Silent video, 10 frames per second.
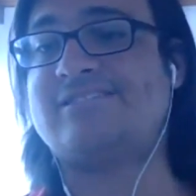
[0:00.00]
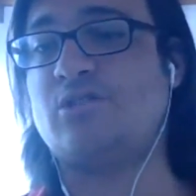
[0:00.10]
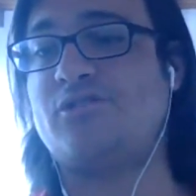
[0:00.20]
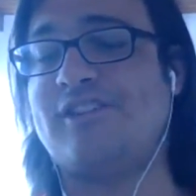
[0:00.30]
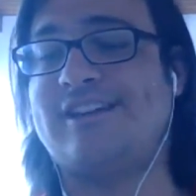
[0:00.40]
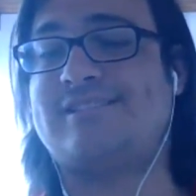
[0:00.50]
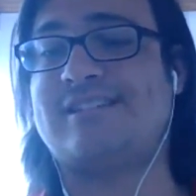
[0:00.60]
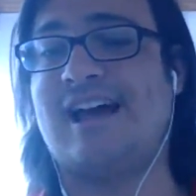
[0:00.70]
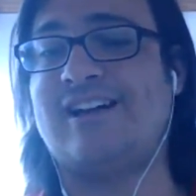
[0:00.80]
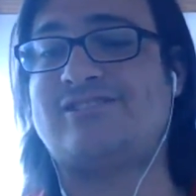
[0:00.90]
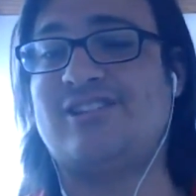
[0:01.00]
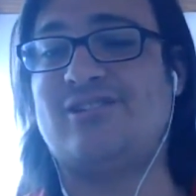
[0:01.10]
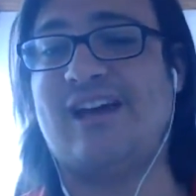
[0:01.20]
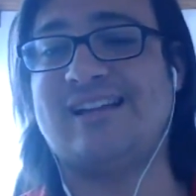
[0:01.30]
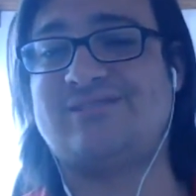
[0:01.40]
still don't think
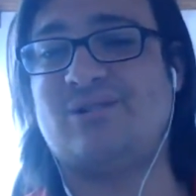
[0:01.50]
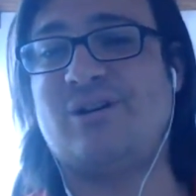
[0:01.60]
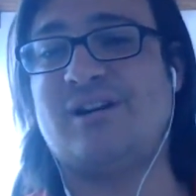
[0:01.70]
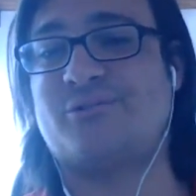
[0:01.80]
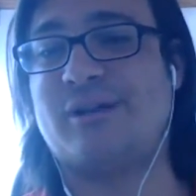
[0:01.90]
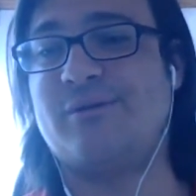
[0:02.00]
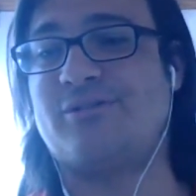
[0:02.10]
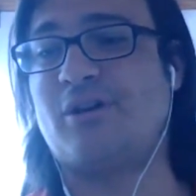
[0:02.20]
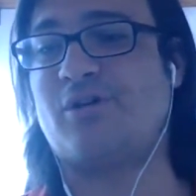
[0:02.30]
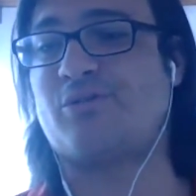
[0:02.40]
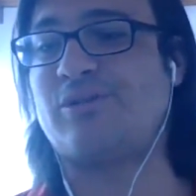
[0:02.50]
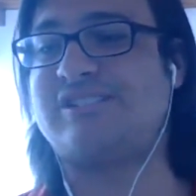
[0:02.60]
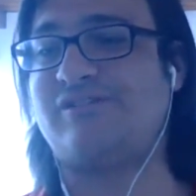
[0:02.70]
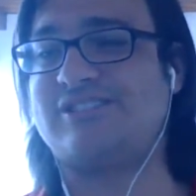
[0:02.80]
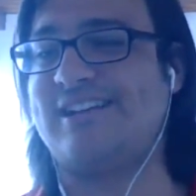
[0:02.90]
I still agree with what
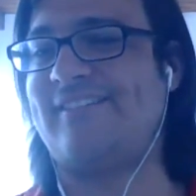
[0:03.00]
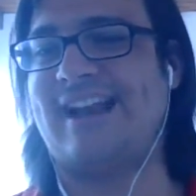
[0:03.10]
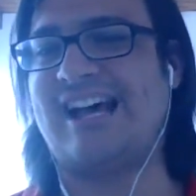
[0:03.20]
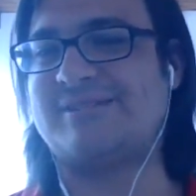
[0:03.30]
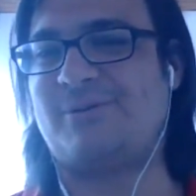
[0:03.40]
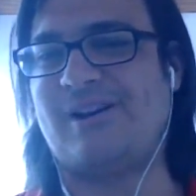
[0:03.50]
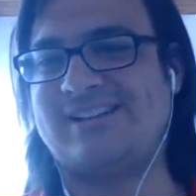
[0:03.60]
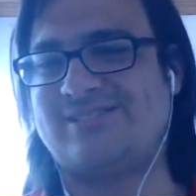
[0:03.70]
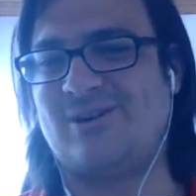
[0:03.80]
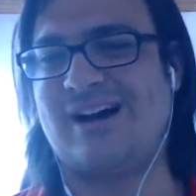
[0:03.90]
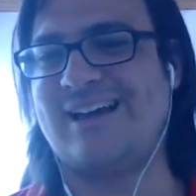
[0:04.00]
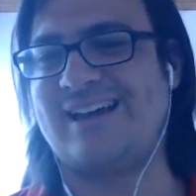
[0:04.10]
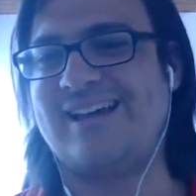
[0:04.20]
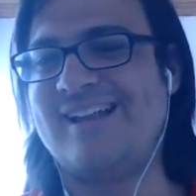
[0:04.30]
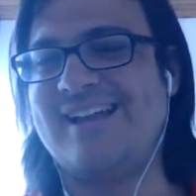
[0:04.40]
Christopher said in the last part.
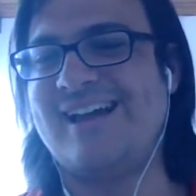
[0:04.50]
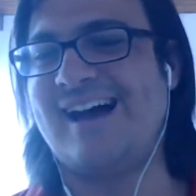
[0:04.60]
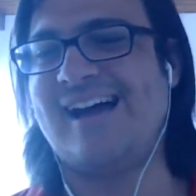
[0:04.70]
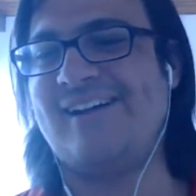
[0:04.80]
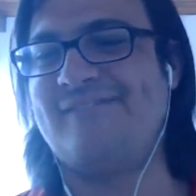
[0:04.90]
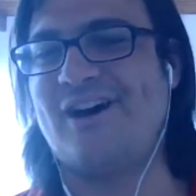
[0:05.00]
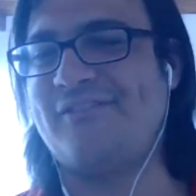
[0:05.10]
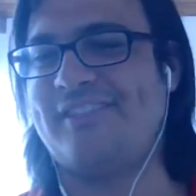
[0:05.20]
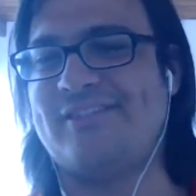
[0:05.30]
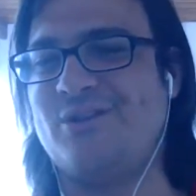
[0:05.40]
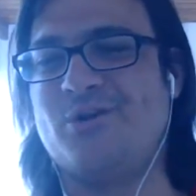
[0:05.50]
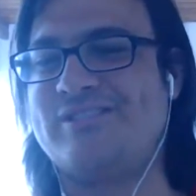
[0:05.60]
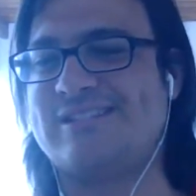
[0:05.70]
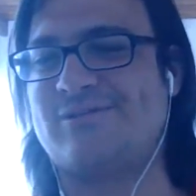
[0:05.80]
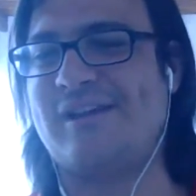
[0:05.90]
I have no
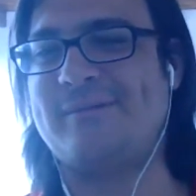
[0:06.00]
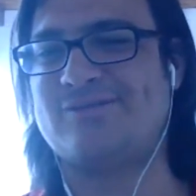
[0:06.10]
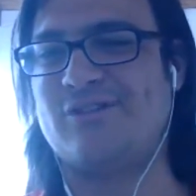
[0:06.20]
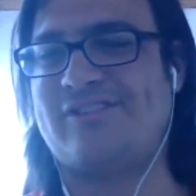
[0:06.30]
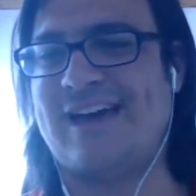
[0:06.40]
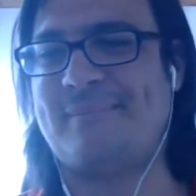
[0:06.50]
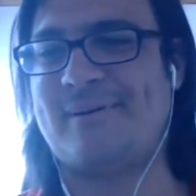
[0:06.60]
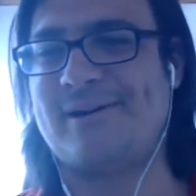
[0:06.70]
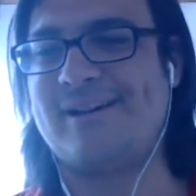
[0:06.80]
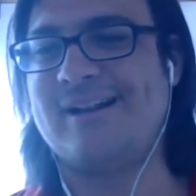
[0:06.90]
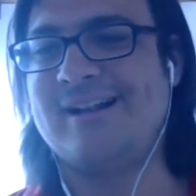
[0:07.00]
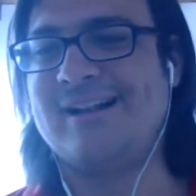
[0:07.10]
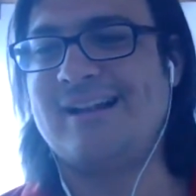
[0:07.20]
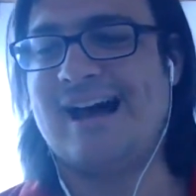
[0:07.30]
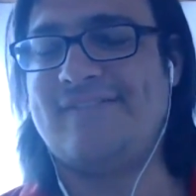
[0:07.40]
disagreements with that, but
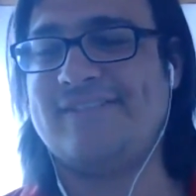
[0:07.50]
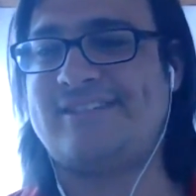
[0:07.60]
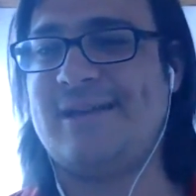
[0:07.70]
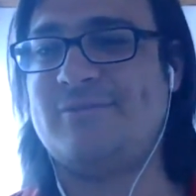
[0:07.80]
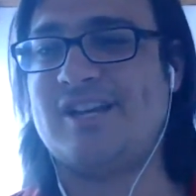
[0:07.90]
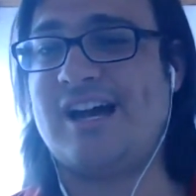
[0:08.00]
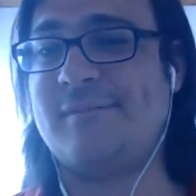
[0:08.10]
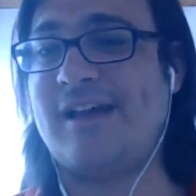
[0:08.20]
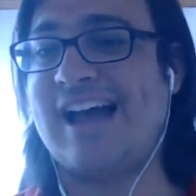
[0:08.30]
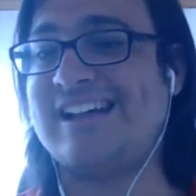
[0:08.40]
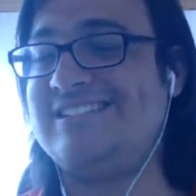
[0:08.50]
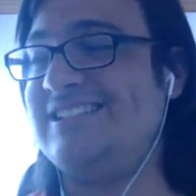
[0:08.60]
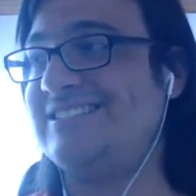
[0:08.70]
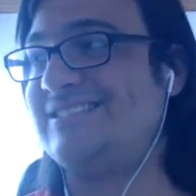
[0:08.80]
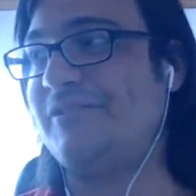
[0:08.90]
at the same time, I guess he
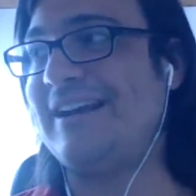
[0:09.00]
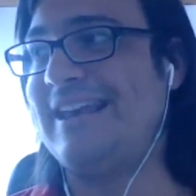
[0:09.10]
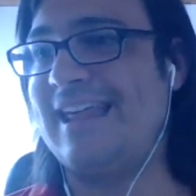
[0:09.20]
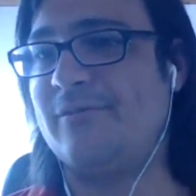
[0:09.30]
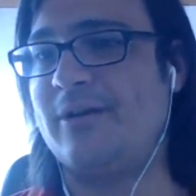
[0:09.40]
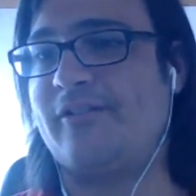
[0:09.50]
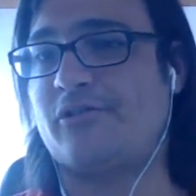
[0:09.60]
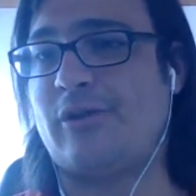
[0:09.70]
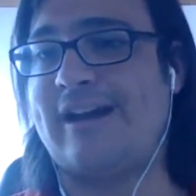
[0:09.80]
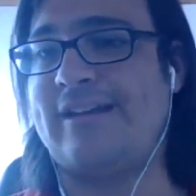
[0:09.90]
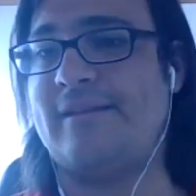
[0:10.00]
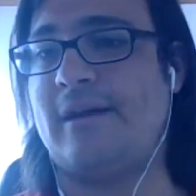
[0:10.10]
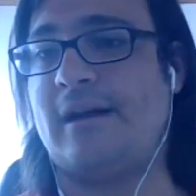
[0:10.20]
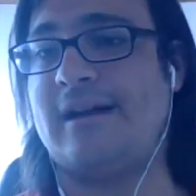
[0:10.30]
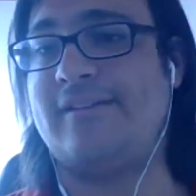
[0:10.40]
does deserve a little bit of credit,
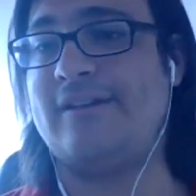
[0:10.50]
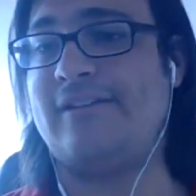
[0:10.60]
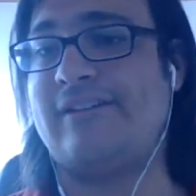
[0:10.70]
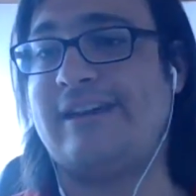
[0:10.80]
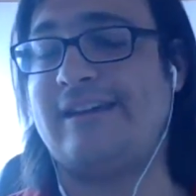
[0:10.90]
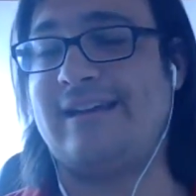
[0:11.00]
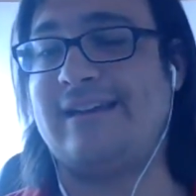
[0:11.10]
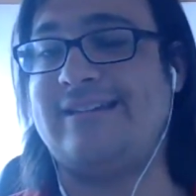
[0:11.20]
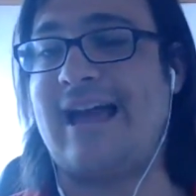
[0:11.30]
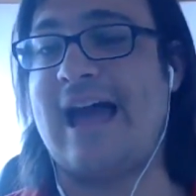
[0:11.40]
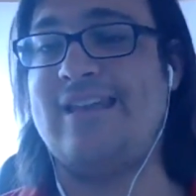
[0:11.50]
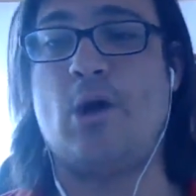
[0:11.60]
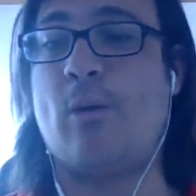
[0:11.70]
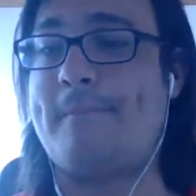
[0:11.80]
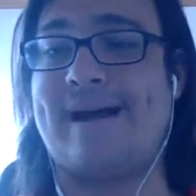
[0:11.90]
even if he had
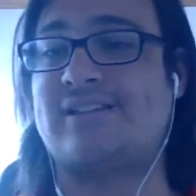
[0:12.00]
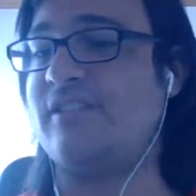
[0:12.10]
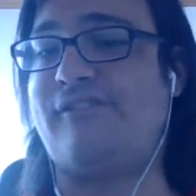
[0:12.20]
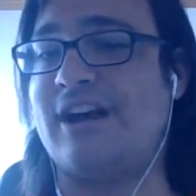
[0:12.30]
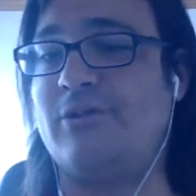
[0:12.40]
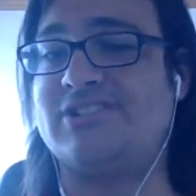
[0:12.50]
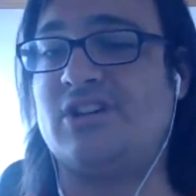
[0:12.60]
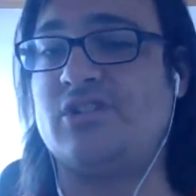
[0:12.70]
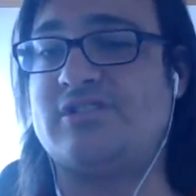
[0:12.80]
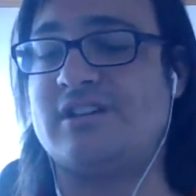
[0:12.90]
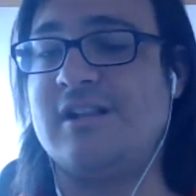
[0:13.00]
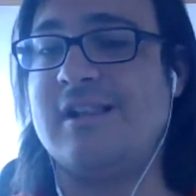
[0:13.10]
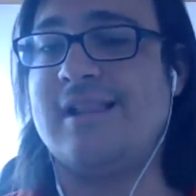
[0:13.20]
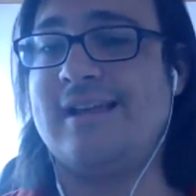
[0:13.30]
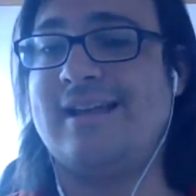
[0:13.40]
no impact on the final result.
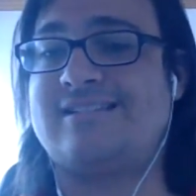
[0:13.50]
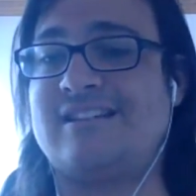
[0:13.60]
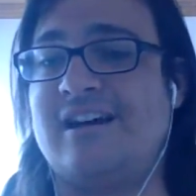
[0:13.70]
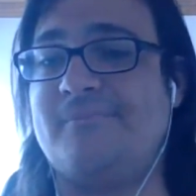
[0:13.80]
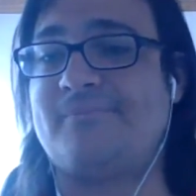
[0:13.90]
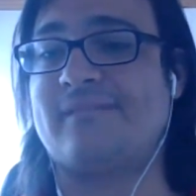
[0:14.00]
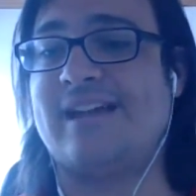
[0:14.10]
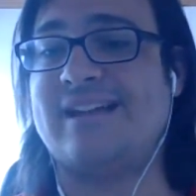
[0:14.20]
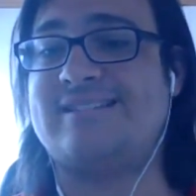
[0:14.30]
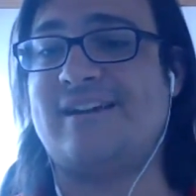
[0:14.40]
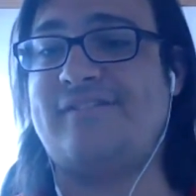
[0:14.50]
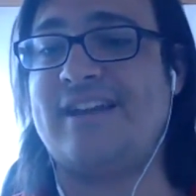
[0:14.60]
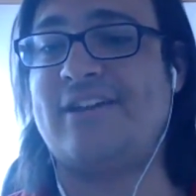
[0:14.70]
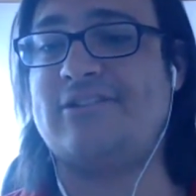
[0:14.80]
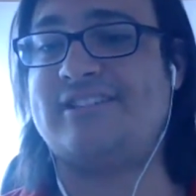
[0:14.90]
It's definitely
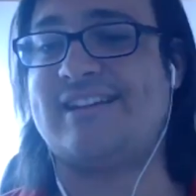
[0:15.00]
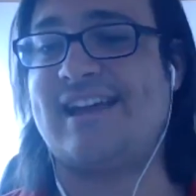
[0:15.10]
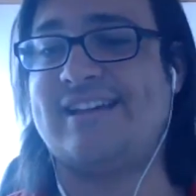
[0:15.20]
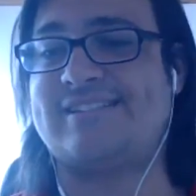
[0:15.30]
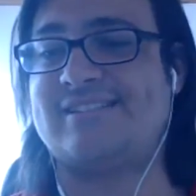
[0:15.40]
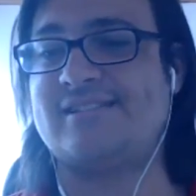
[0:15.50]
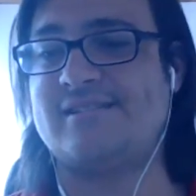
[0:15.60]
an interesting case.